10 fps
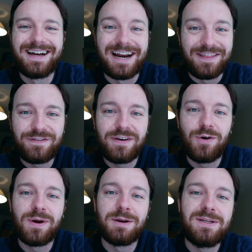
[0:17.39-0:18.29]
and in this
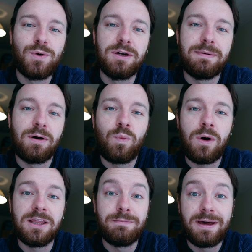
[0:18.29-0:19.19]
video we're going to be talking about
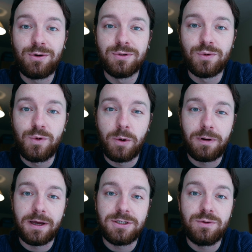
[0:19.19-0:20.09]
why the medical school you
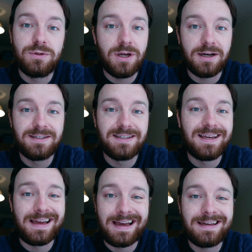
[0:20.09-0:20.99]
apply to does
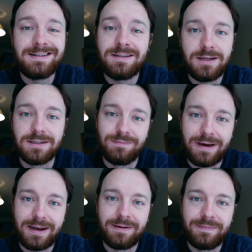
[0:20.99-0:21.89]
and doesn't matter.